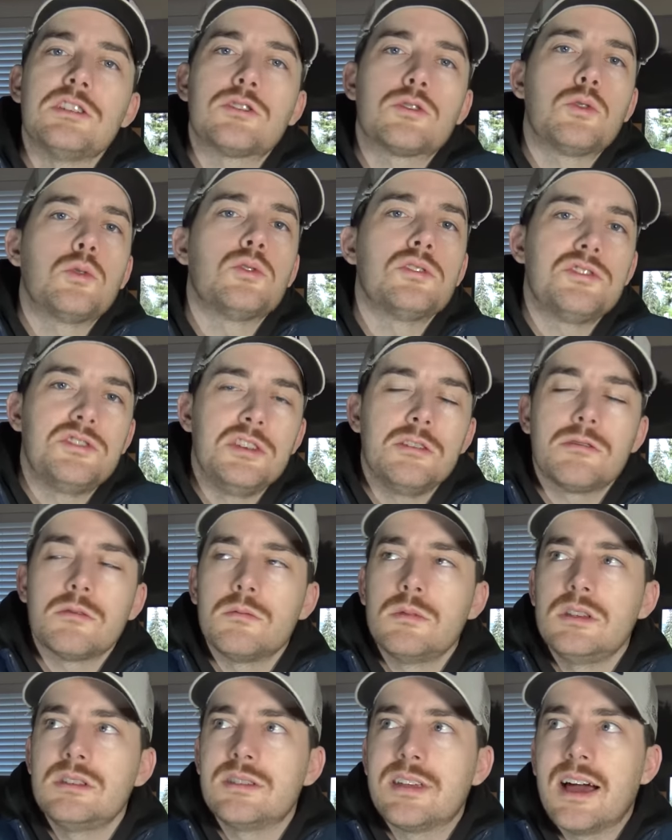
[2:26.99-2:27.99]
It's cool to see from
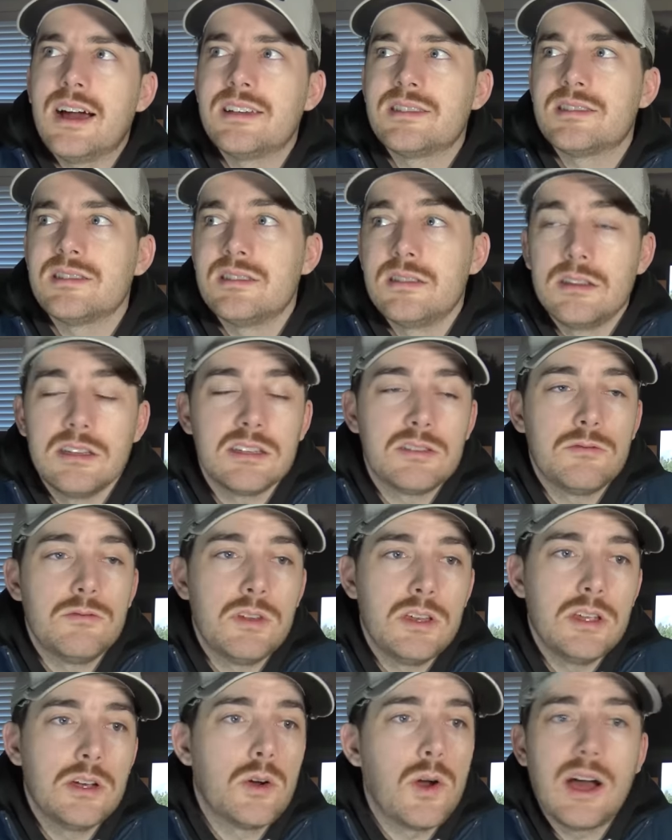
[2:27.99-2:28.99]
these guys because this
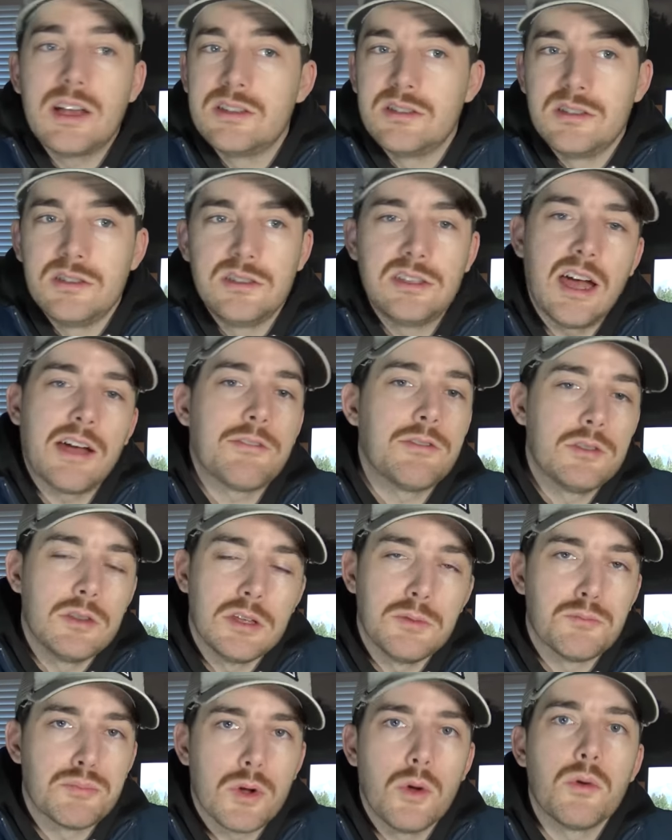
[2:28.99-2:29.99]
video has
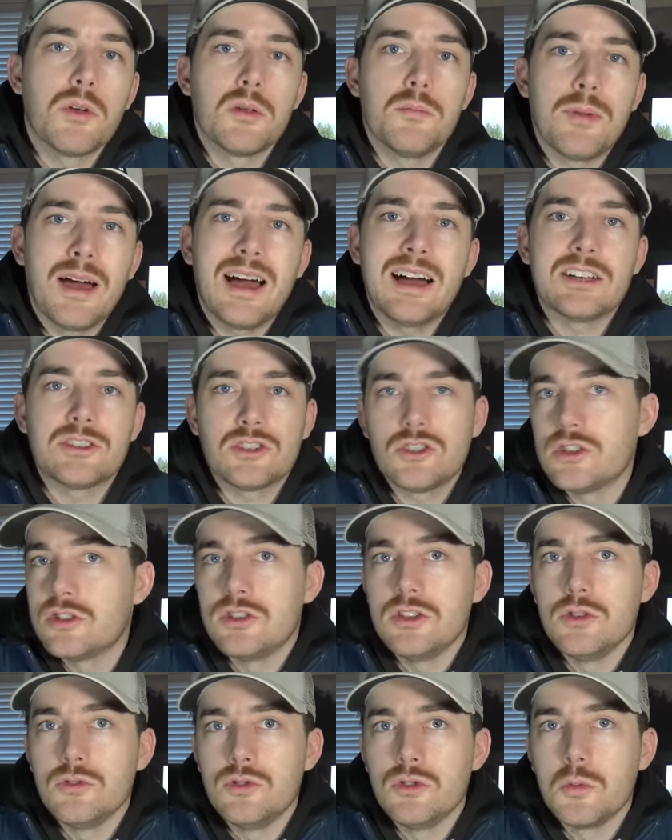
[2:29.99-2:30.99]
definitely broken past
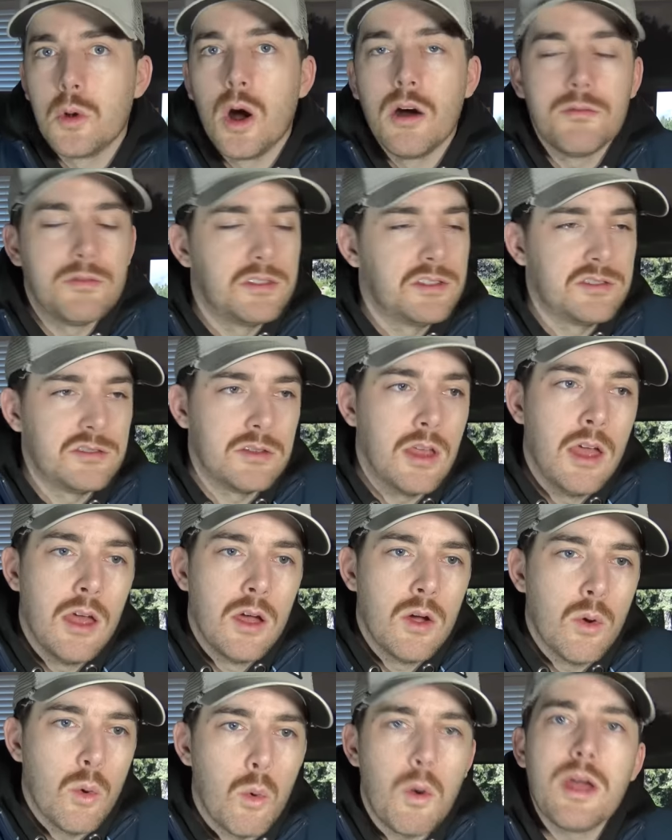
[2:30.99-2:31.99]
just YouTube off. This is
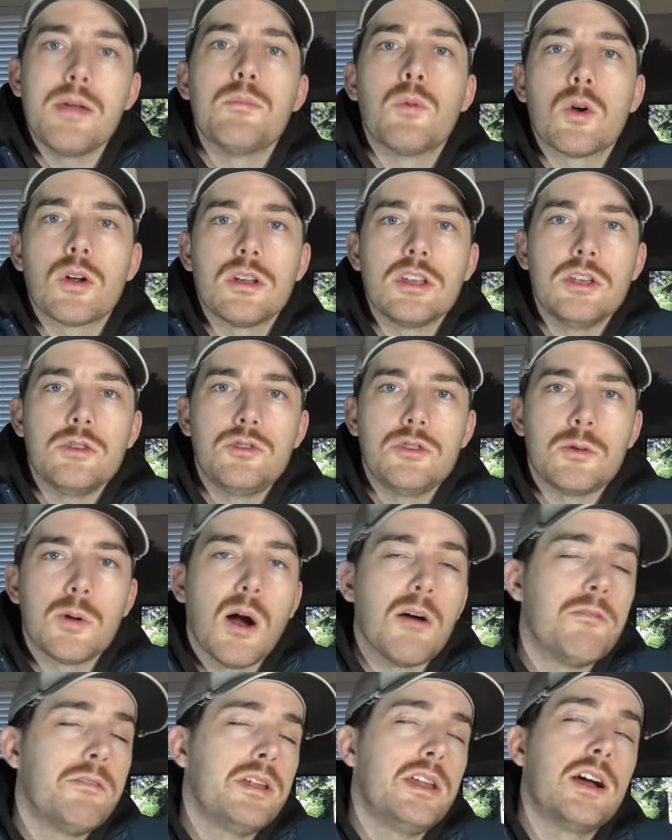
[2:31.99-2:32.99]
way more in a YouTube
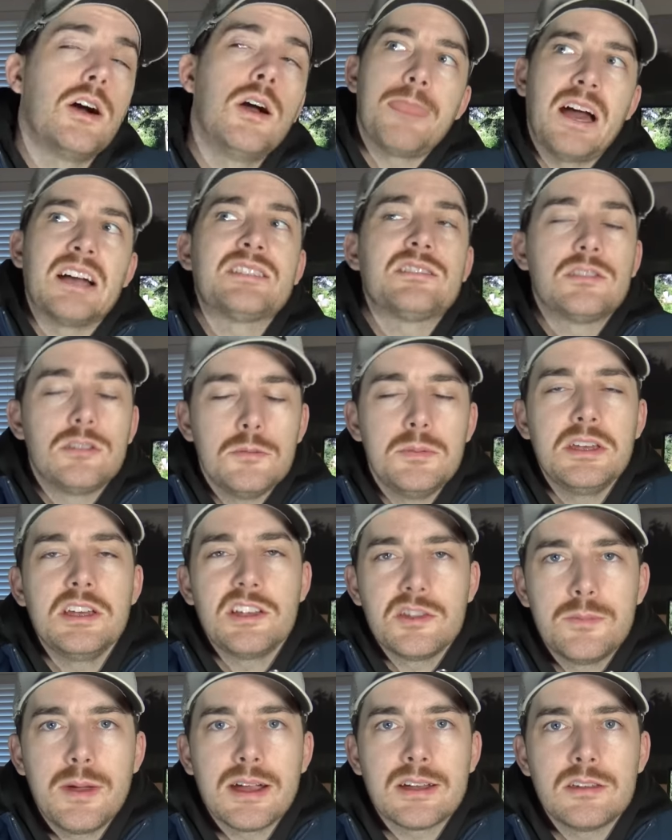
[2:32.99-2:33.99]
golf video. That's to be
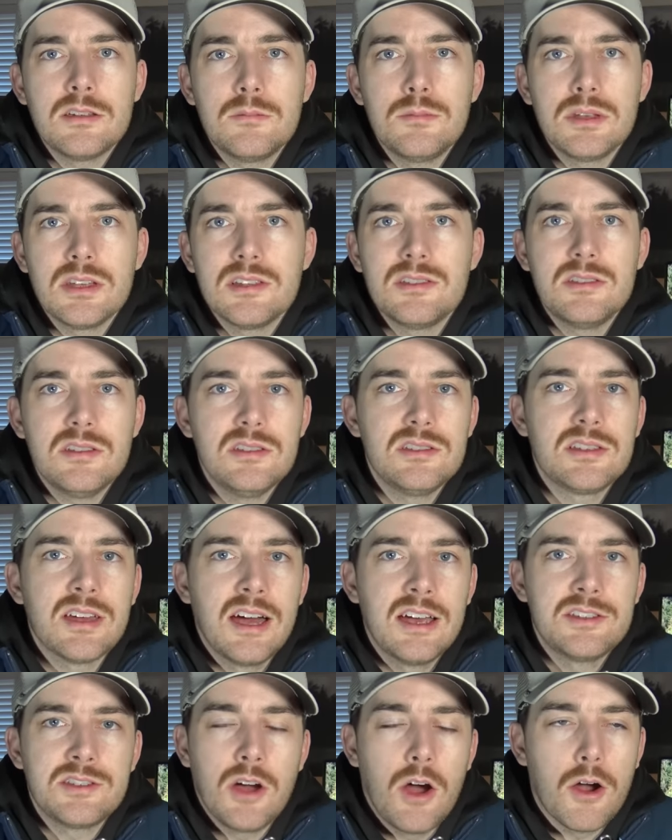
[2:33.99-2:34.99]
expected because these
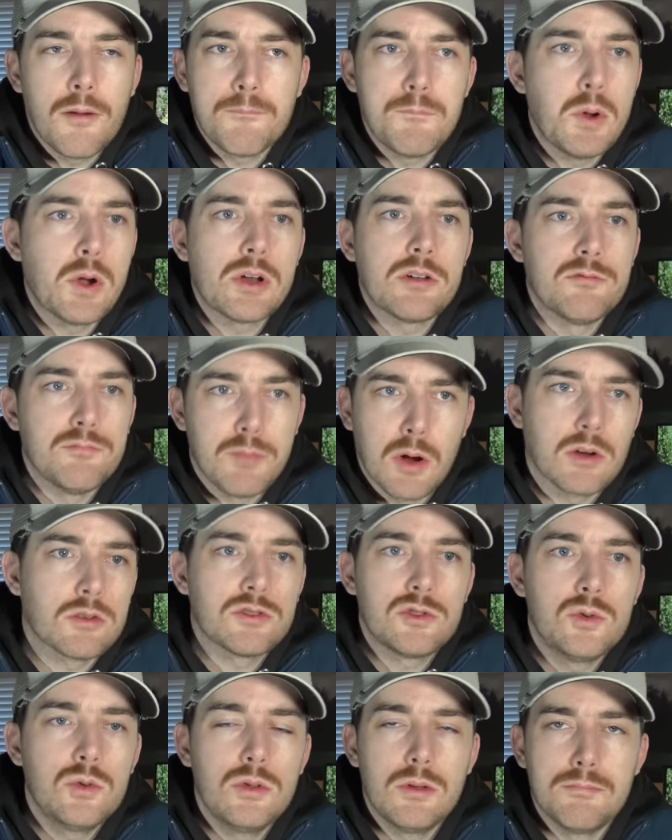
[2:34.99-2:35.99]
guys are part of
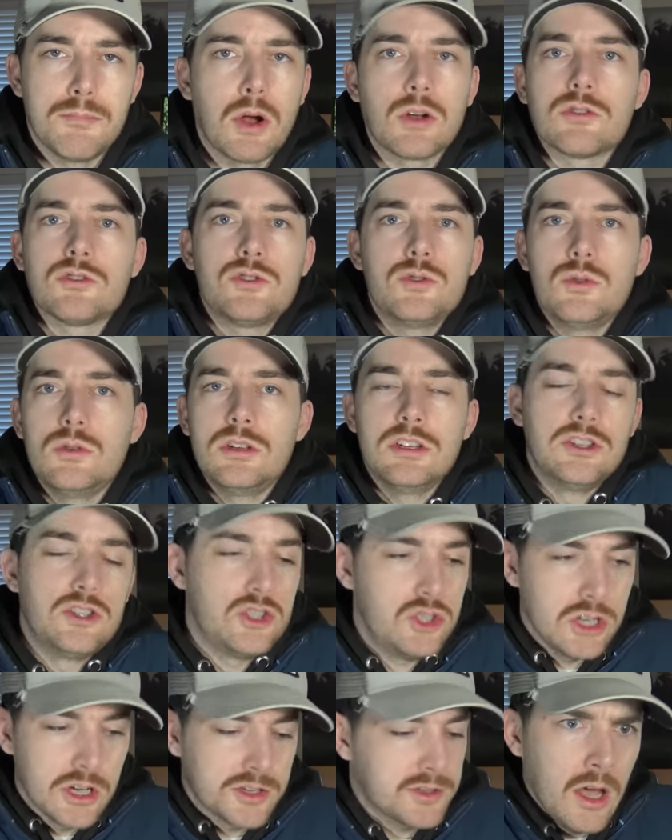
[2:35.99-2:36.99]
Barstool and Barstool is
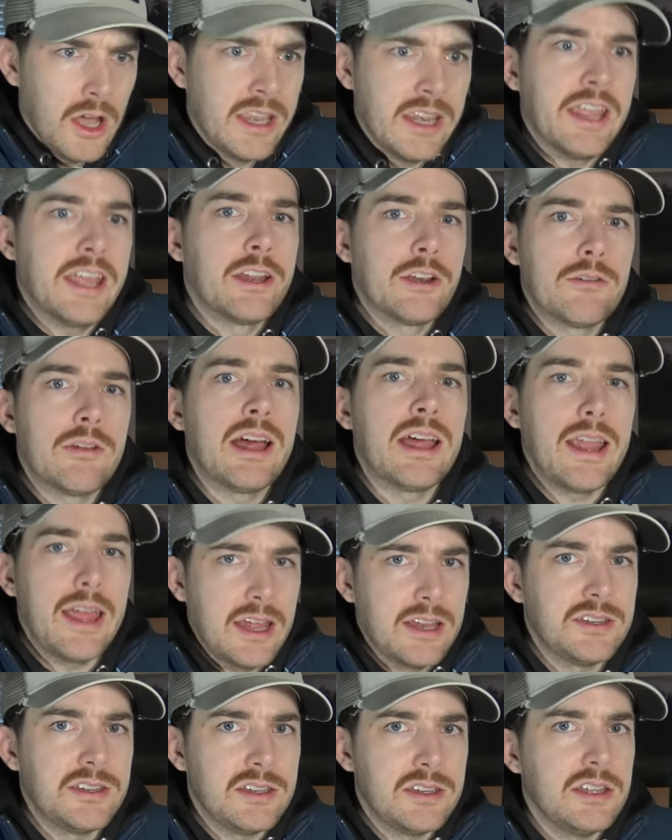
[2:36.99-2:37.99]
just an internet
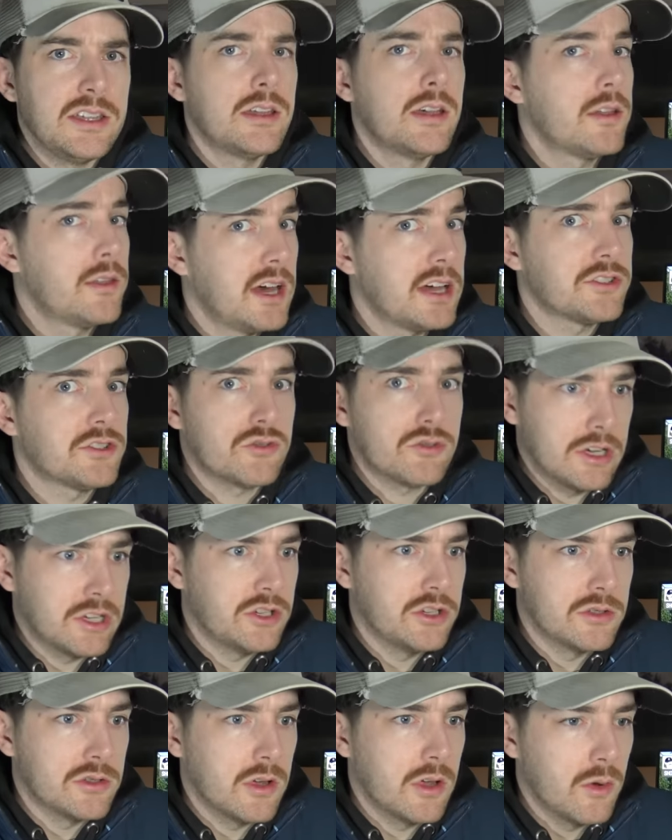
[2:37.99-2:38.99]
entity that
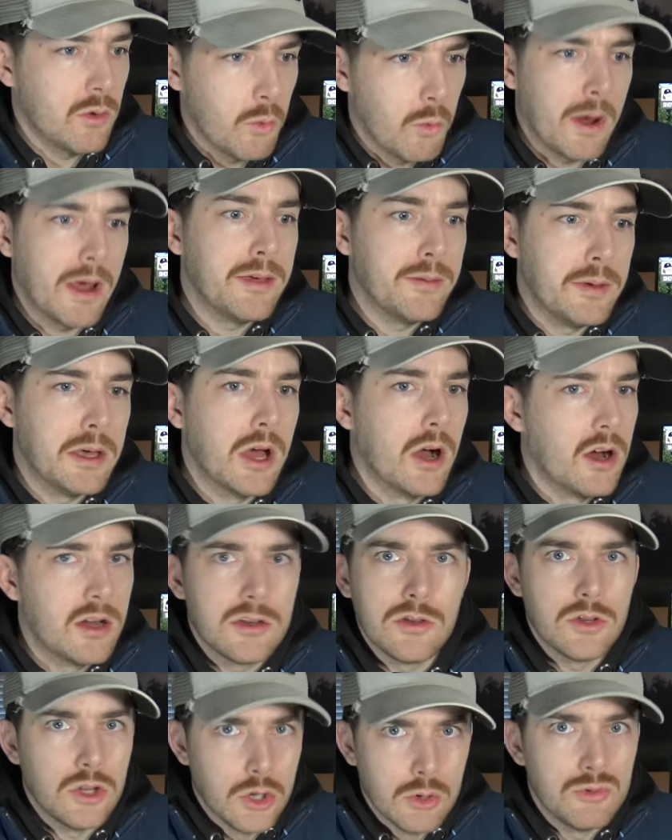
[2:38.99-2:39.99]
stretches way
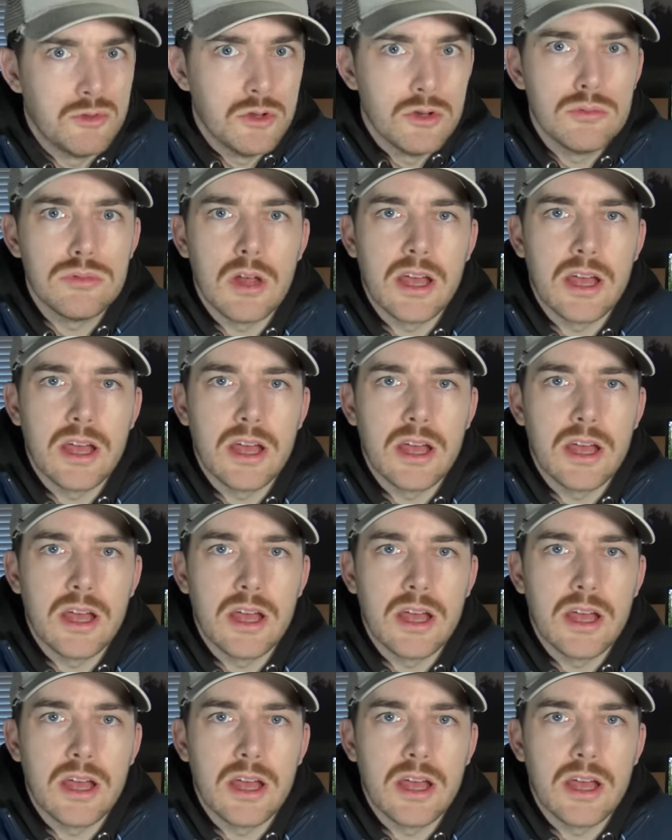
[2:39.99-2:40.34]
beyond YouTube.